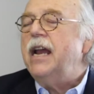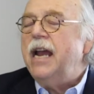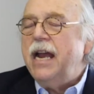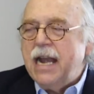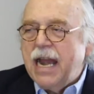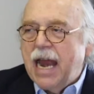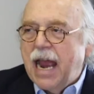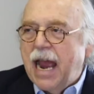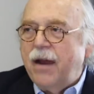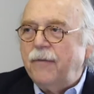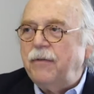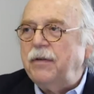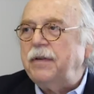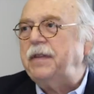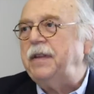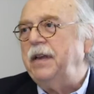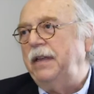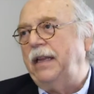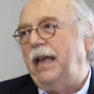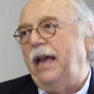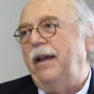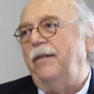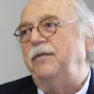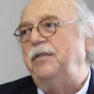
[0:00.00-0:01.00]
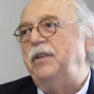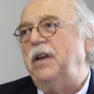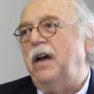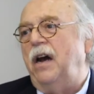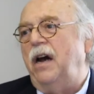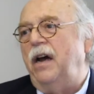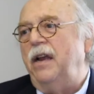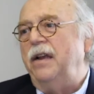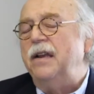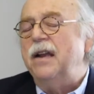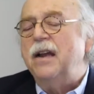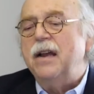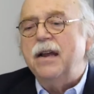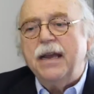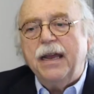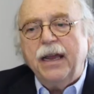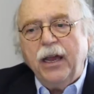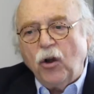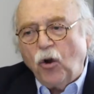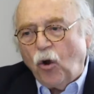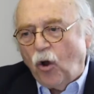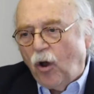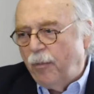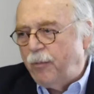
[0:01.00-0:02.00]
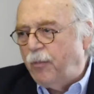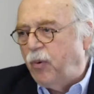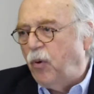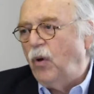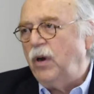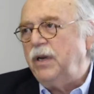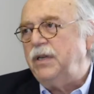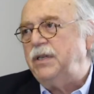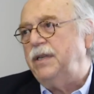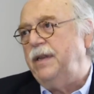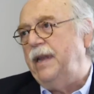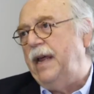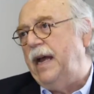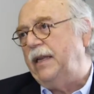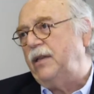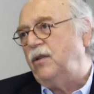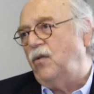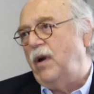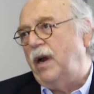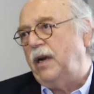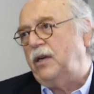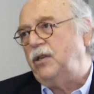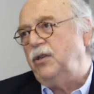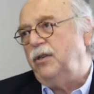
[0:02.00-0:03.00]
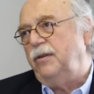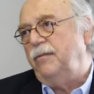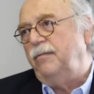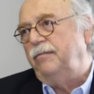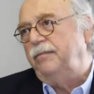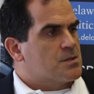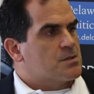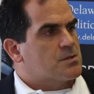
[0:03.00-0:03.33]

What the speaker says: and everything they've done, it all points in that direction.